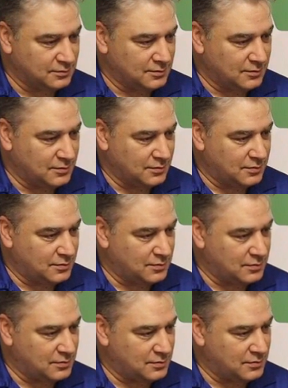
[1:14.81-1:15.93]

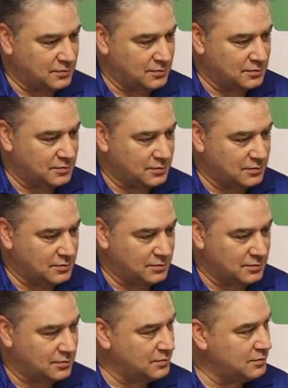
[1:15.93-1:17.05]

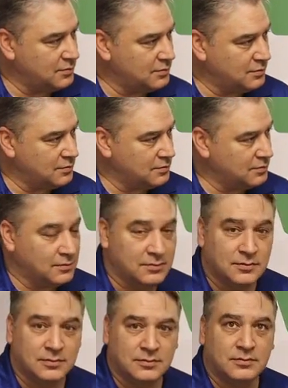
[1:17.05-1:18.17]

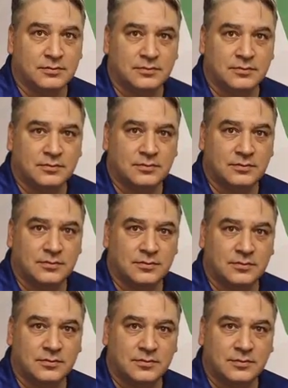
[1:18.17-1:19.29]

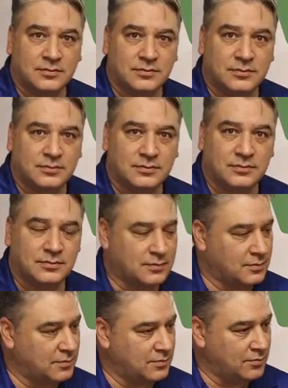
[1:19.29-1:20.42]

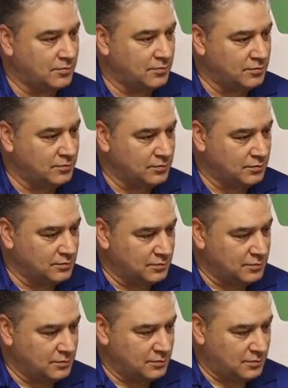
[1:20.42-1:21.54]

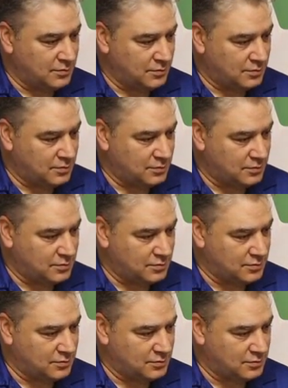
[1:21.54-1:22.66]

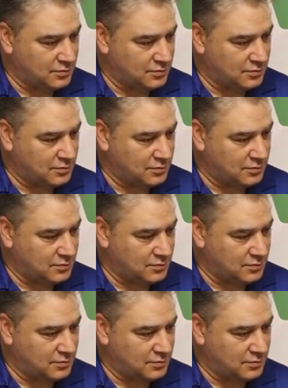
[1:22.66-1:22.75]
No words are spoken by the person on screen.